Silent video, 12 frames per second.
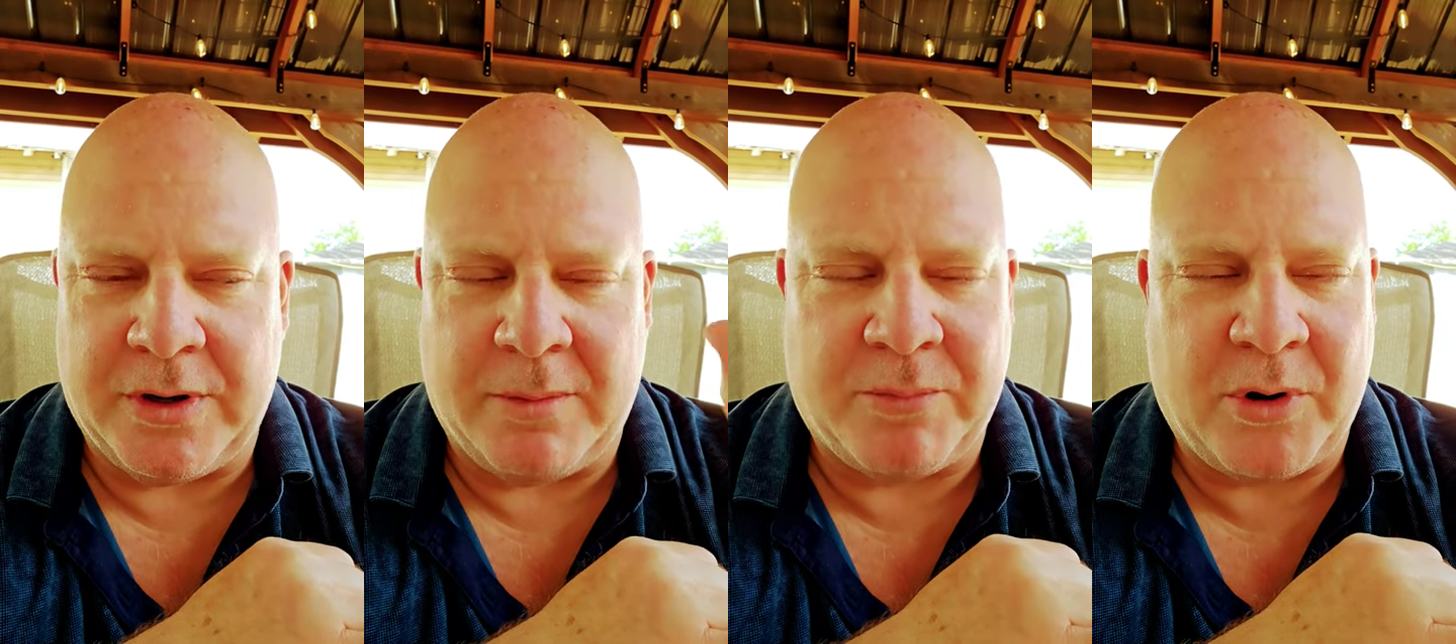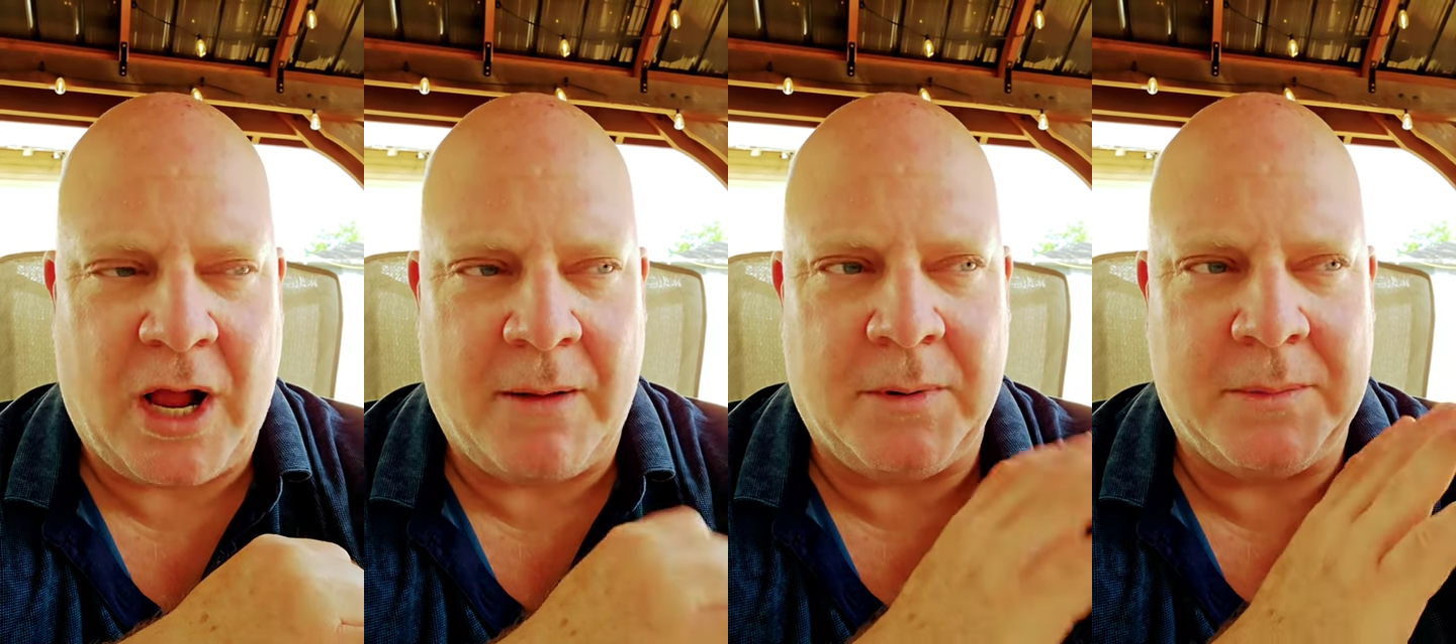I'm
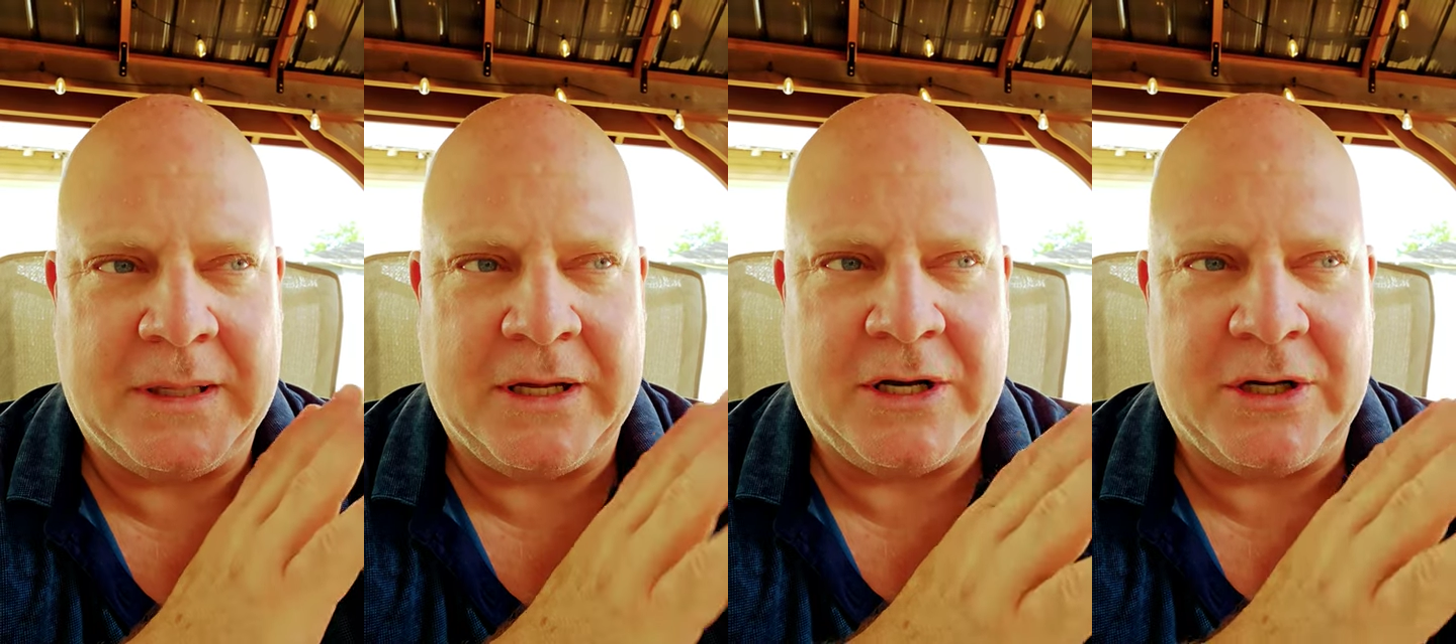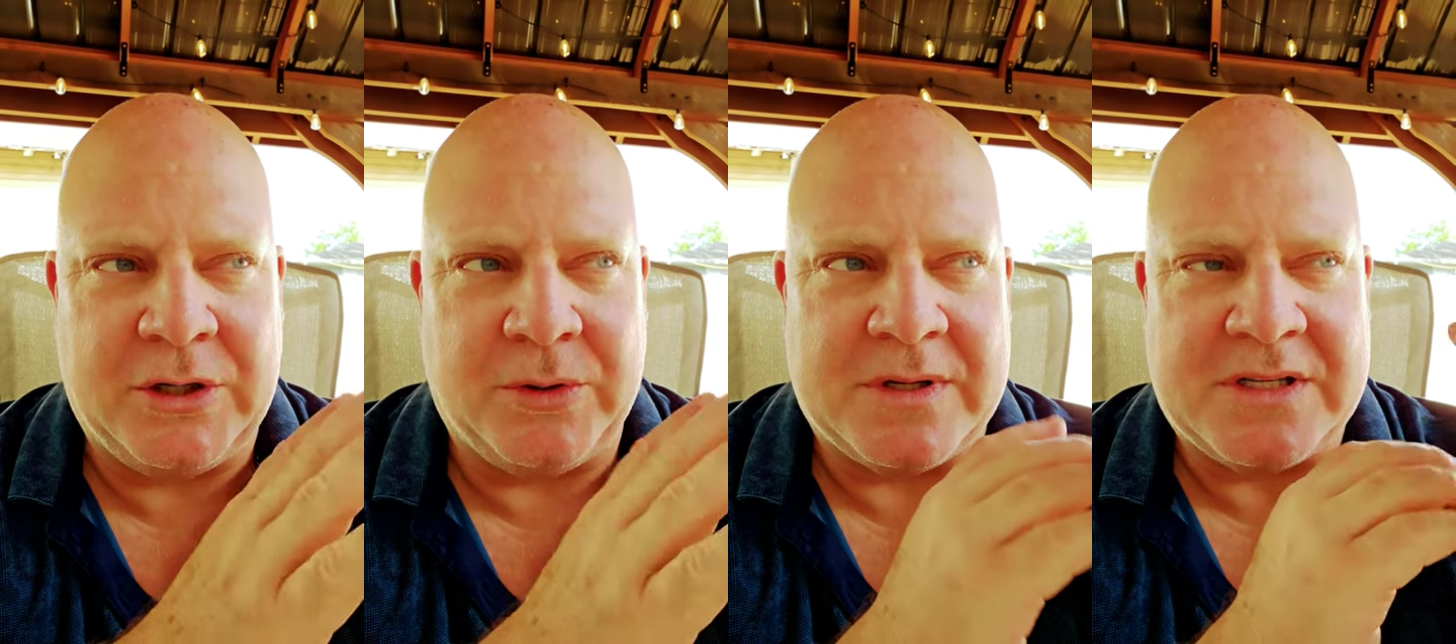probably going to
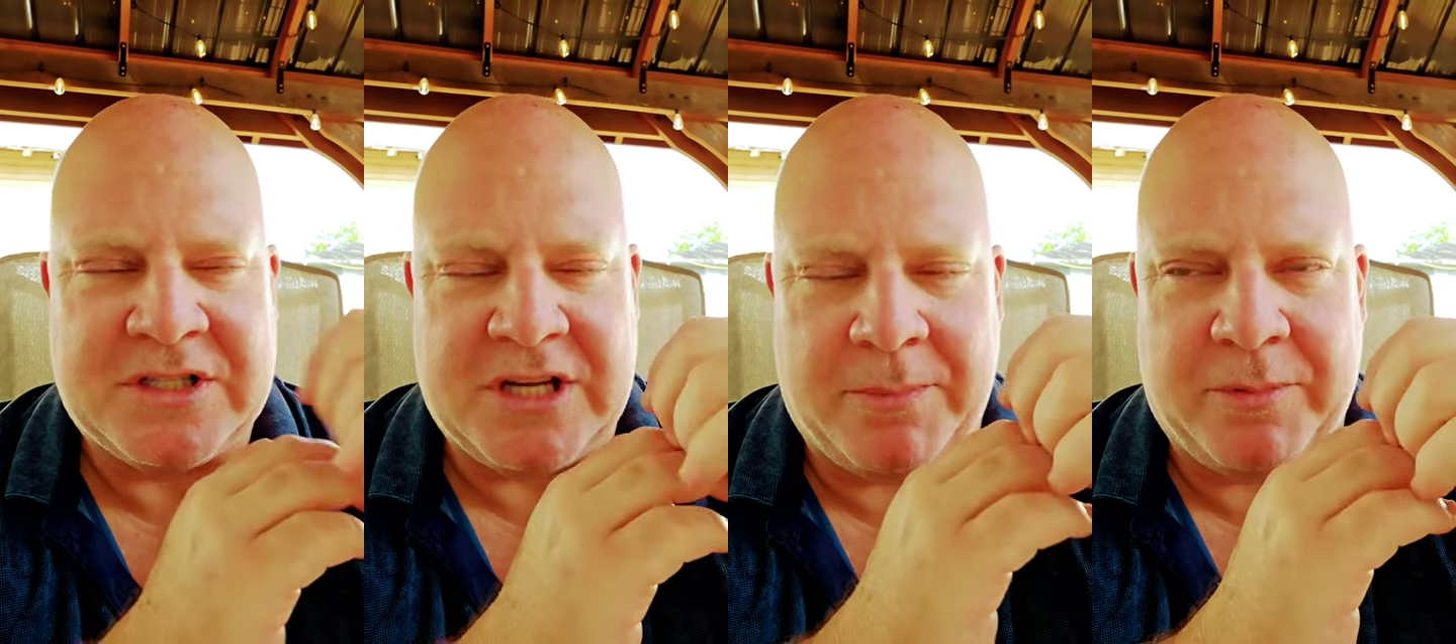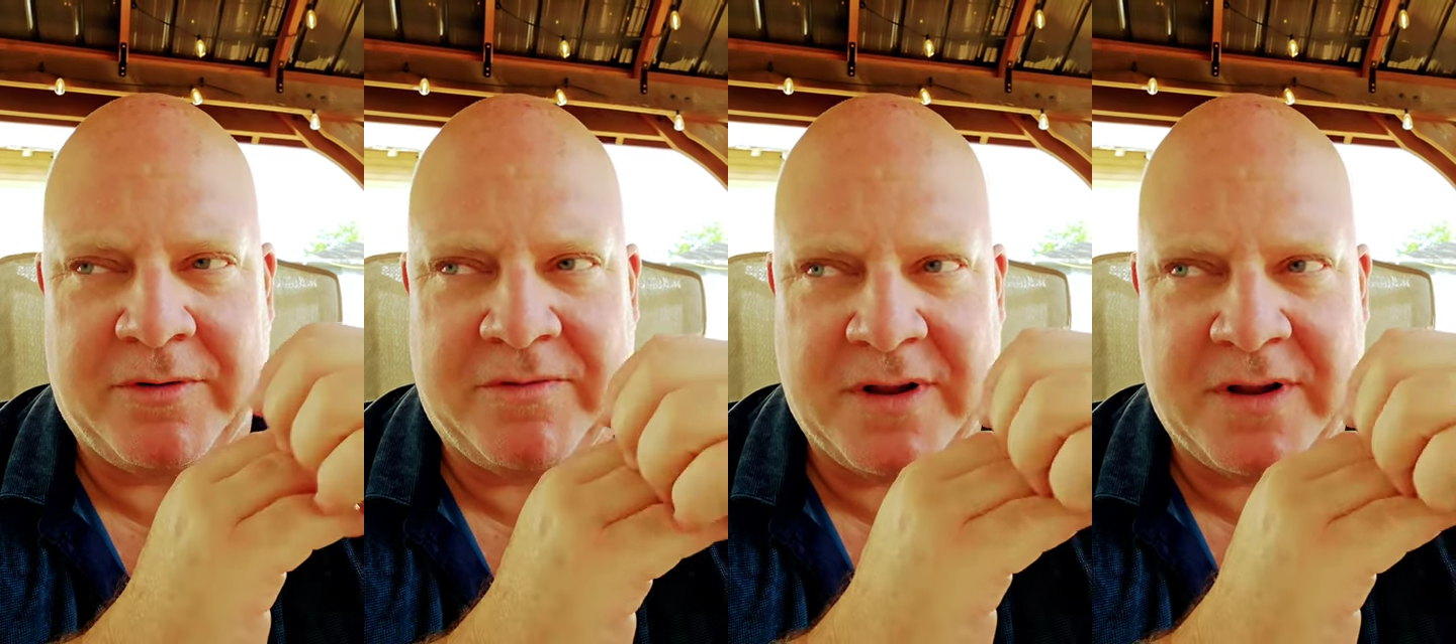do a separate